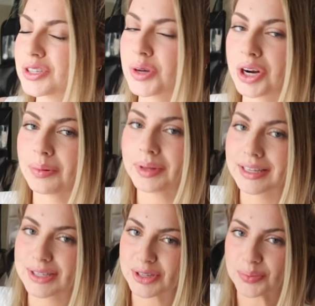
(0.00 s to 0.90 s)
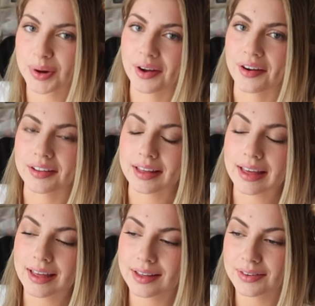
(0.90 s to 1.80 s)
I just wanted to be super
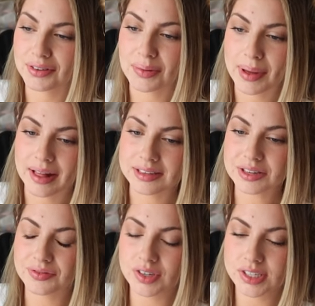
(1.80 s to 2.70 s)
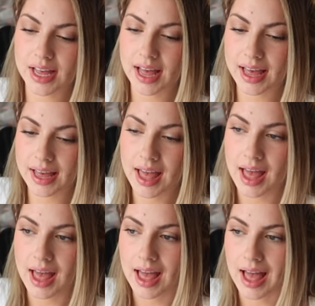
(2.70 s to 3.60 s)
girly for the Palace of Versailles.
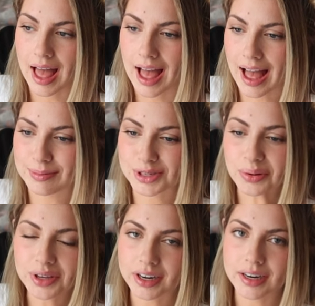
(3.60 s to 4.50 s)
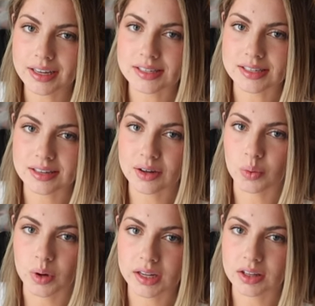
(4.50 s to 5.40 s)
I'm so curious as to like
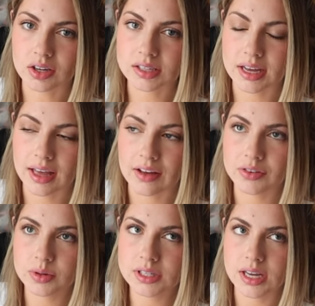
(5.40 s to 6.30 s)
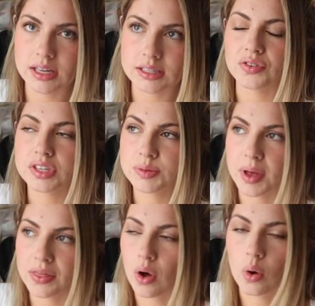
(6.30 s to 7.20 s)
what it looks like. Everyone says you have to
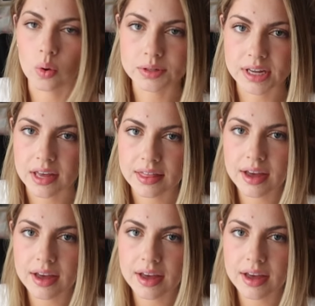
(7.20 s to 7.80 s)
spend the whole day